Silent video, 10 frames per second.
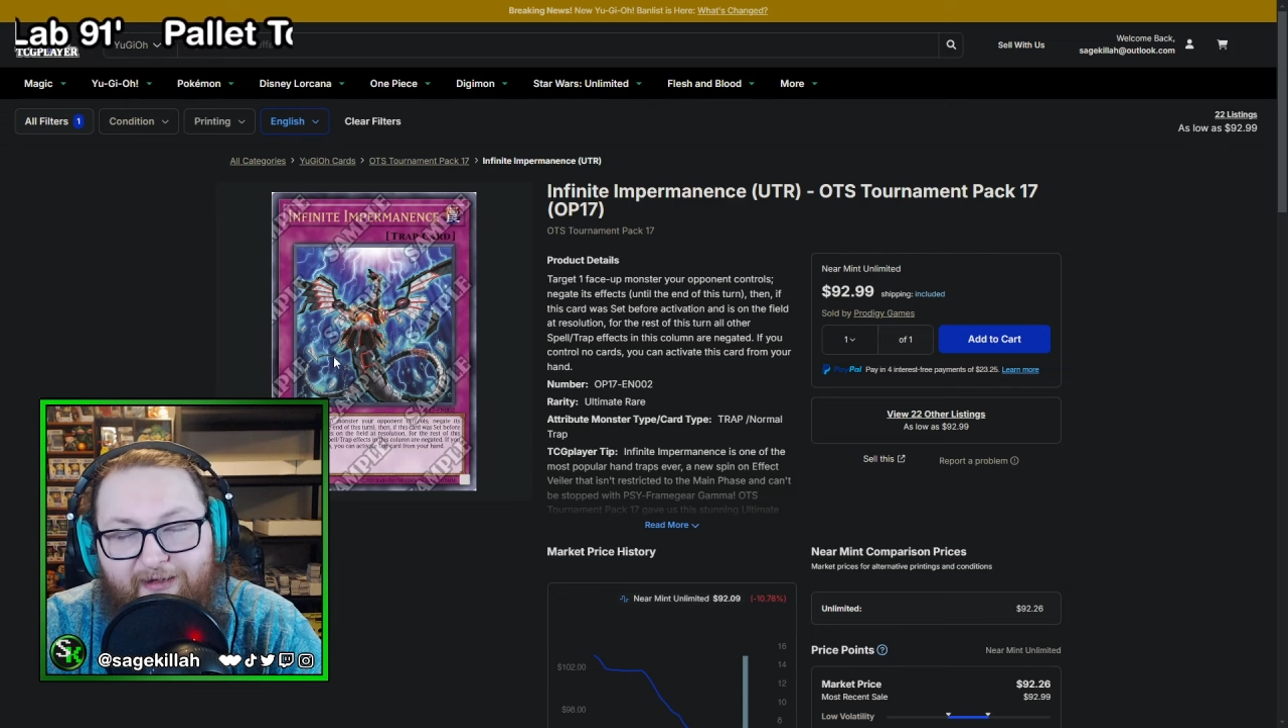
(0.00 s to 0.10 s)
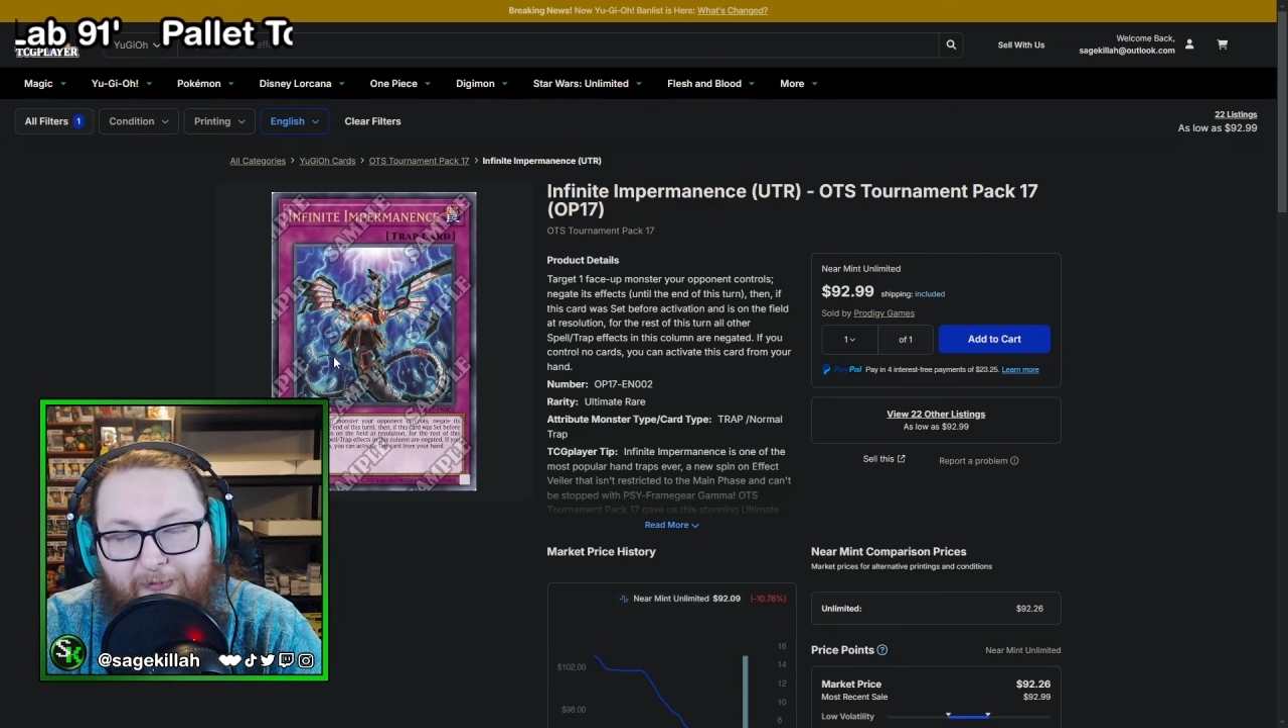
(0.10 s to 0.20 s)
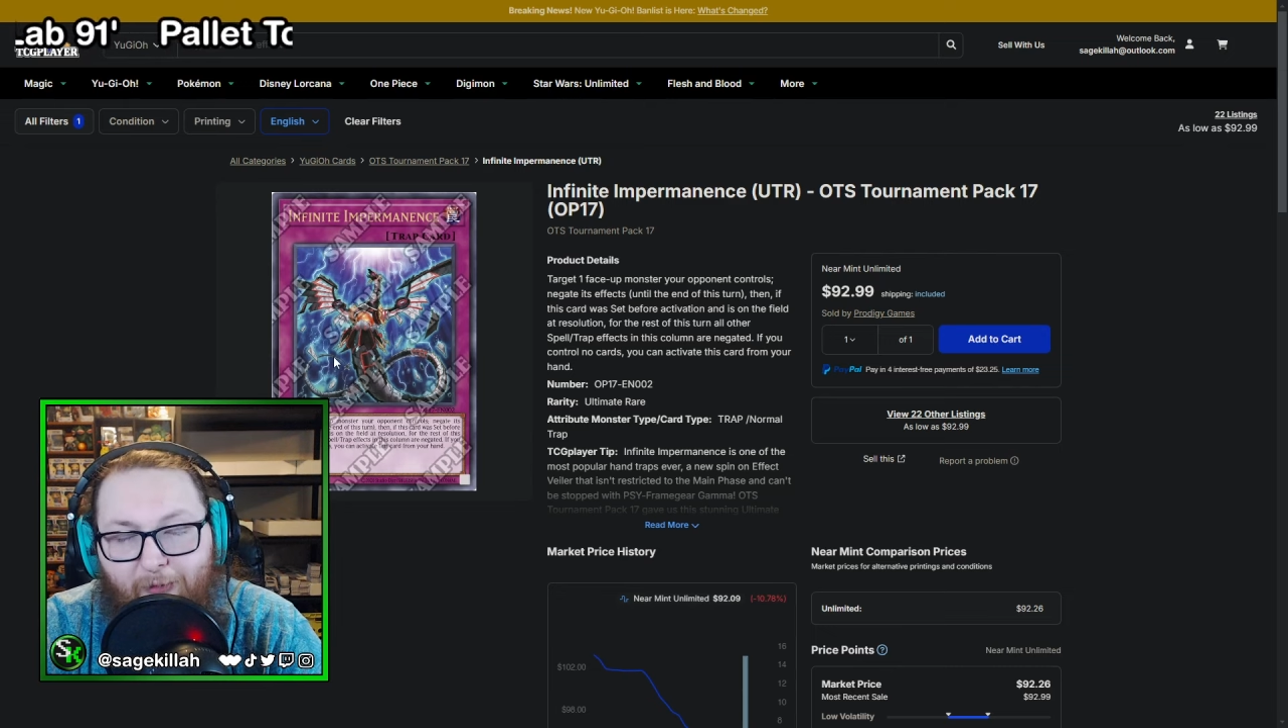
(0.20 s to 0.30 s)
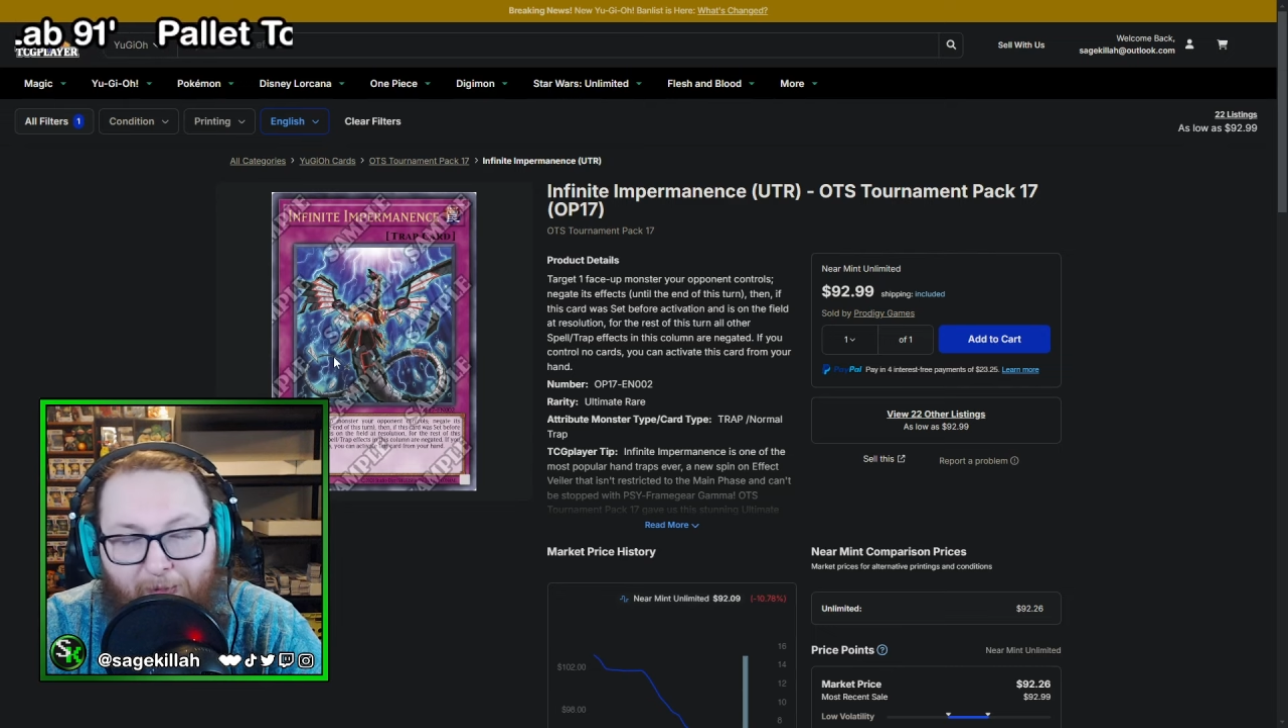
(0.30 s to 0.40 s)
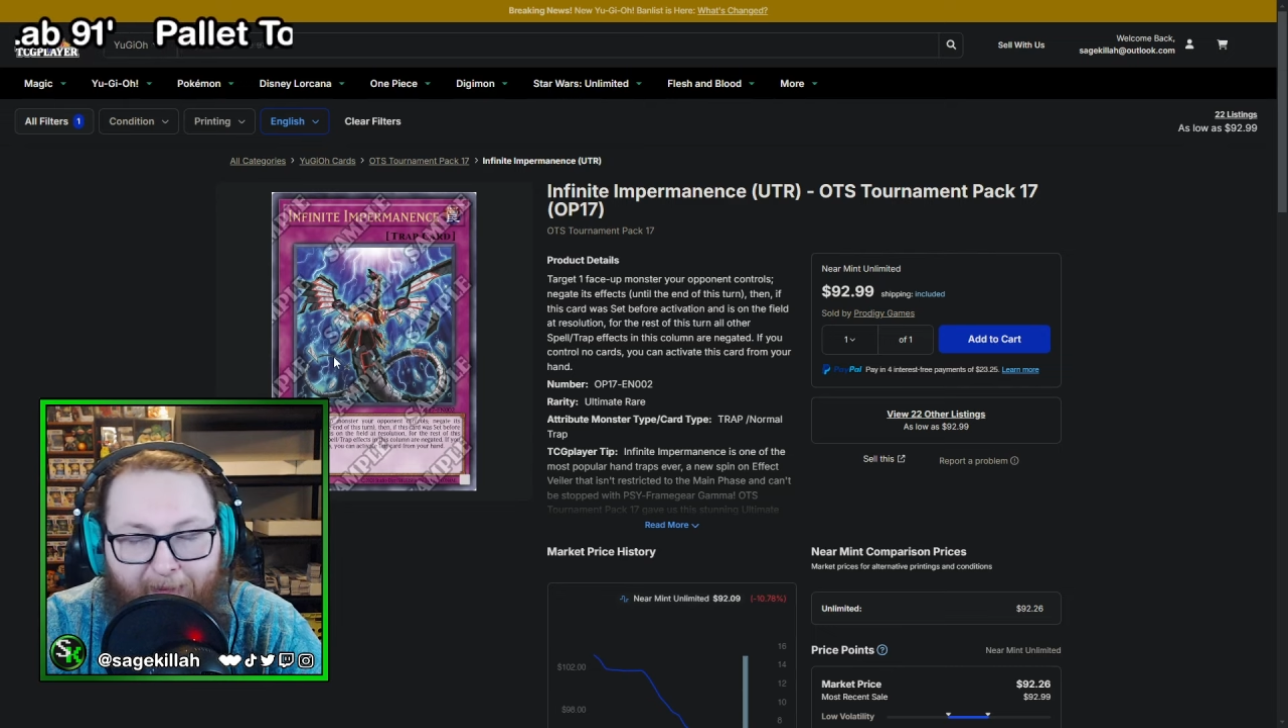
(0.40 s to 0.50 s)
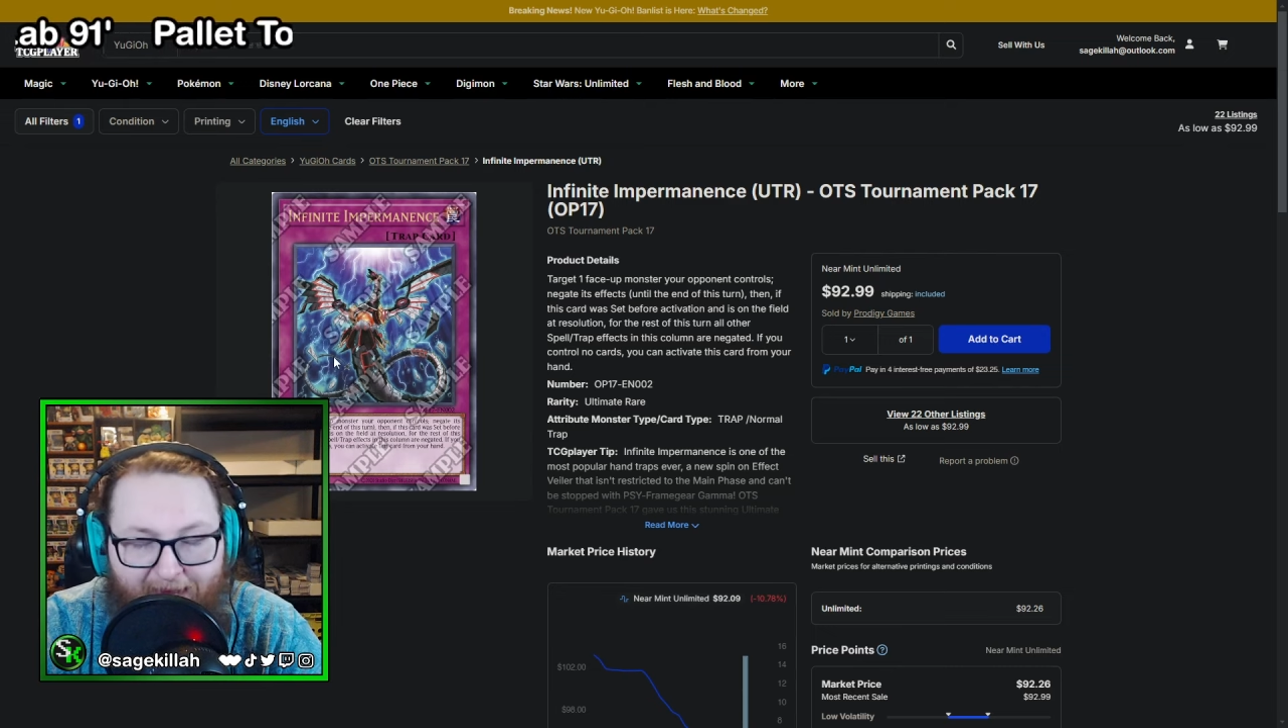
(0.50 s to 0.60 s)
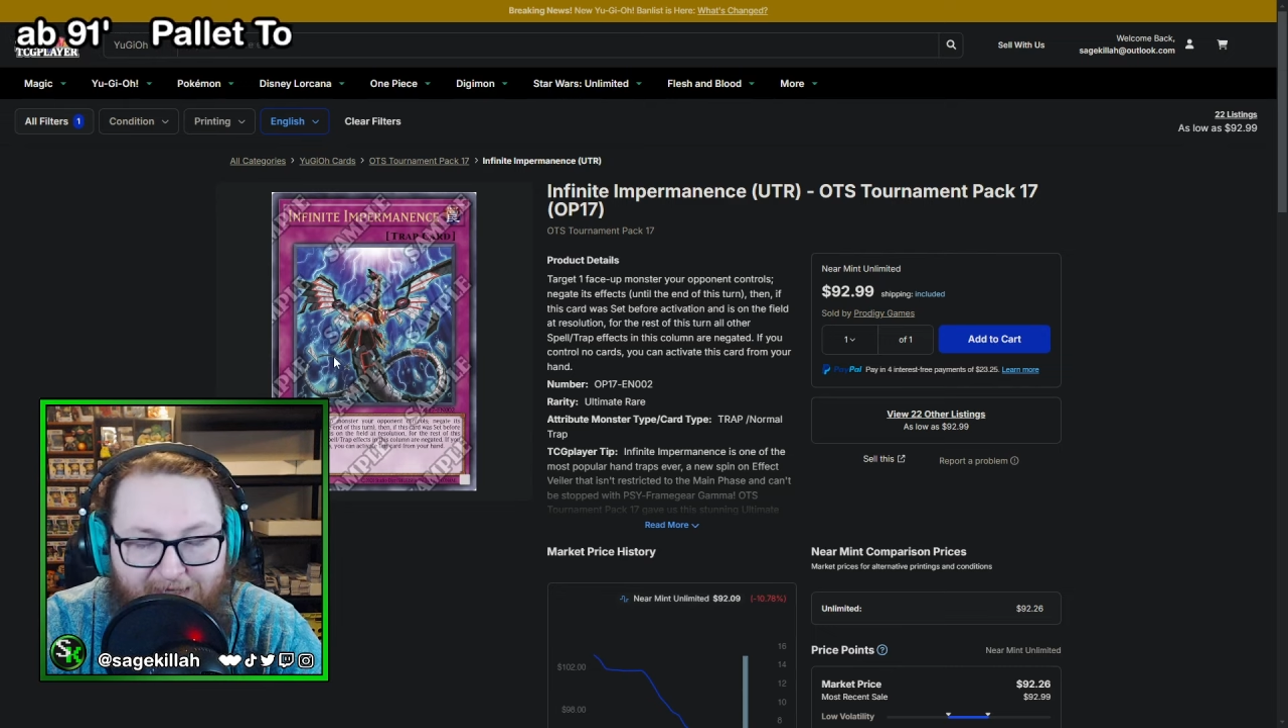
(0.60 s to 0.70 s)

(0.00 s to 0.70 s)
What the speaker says: they won't match